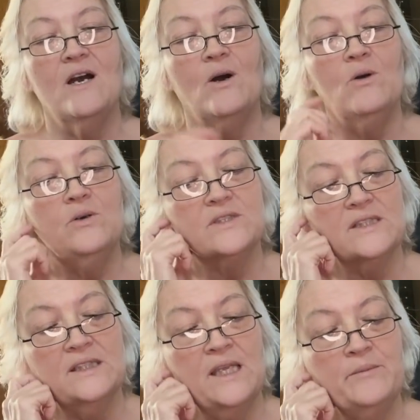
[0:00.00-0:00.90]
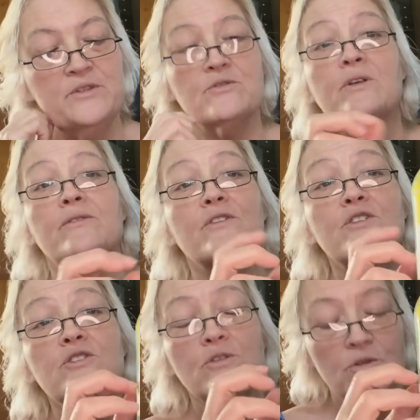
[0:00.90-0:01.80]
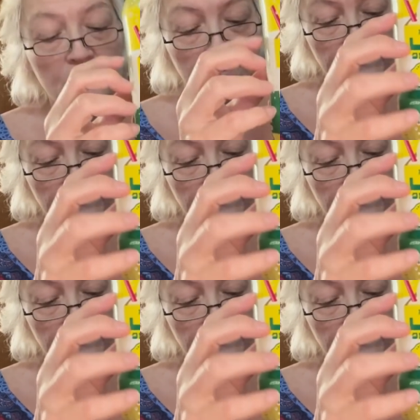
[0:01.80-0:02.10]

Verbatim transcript: Oh, it's a lemon drink for sure.